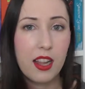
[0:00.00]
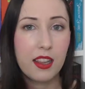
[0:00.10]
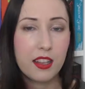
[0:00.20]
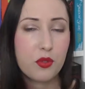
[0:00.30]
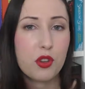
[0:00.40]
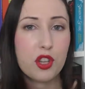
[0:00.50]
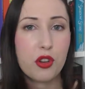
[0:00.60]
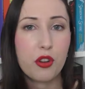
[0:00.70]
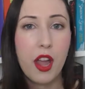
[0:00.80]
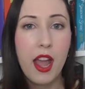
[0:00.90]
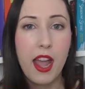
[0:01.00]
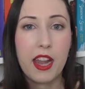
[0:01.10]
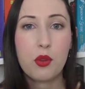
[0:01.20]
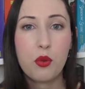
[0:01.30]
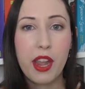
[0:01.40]
literature,
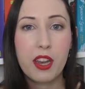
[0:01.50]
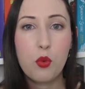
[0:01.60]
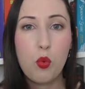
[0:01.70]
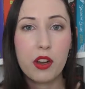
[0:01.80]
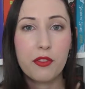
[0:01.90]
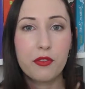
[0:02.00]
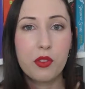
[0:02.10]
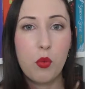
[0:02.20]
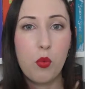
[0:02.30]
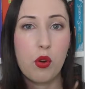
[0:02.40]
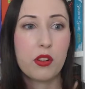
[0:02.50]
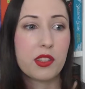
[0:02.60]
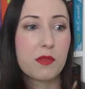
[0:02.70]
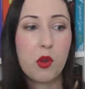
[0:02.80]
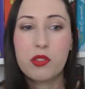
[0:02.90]
and created one of the
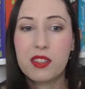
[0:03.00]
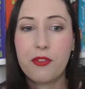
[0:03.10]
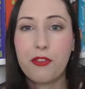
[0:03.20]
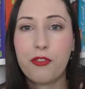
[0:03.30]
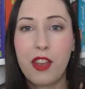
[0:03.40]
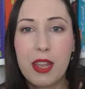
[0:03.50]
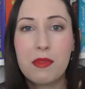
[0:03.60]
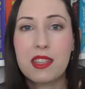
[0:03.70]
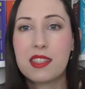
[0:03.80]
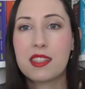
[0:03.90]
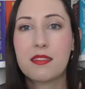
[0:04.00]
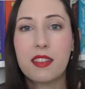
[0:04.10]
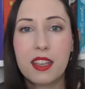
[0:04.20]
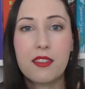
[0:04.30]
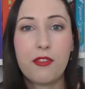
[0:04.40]
world's most famous
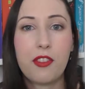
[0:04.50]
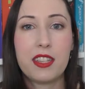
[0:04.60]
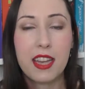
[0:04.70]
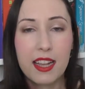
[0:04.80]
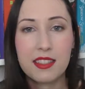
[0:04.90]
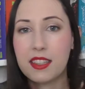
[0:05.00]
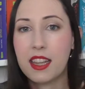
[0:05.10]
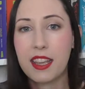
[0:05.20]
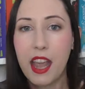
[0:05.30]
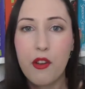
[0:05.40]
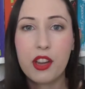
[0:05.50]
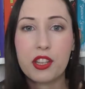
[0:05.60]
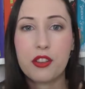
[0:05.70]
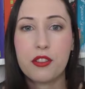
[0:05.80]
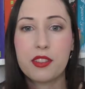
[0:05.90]
fantastic
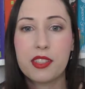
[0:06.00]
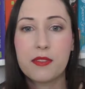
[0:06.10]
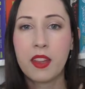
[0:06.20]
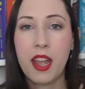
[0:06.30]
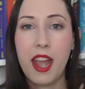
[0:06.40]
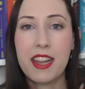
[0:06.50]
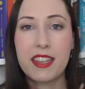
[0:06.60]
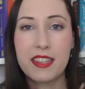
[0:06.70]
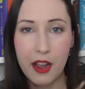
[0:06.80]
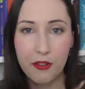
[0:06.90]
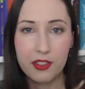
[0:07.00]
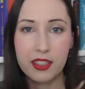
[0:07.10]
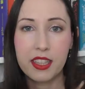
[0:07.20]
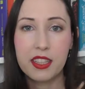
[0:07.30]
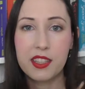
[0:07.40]
characters, and
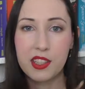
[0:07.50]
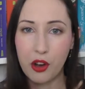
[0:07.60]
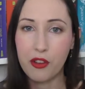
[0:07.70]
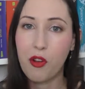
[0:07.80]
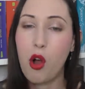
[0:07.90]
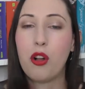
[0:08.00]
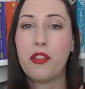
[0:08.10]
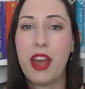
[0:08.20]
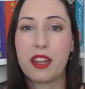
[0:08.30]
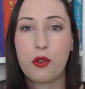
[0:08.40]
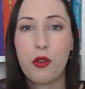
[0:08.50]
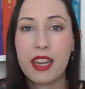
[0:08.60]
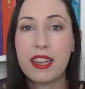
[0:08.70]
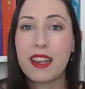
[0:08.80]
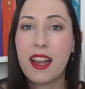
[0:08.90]
definitely deserve all that
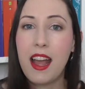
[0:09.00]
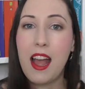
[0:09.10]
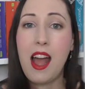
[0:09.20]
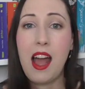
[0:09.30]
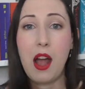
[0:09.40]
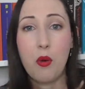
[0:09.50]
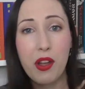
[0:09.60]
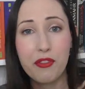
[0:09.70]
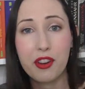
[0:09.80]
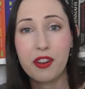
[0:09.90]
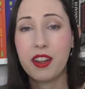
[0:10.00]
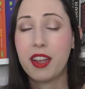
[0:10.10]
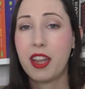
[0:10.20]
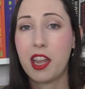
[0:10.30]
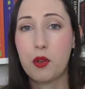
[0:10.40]
credit. However,
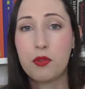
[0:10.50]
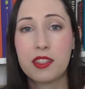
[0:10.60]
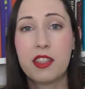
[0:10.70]
it was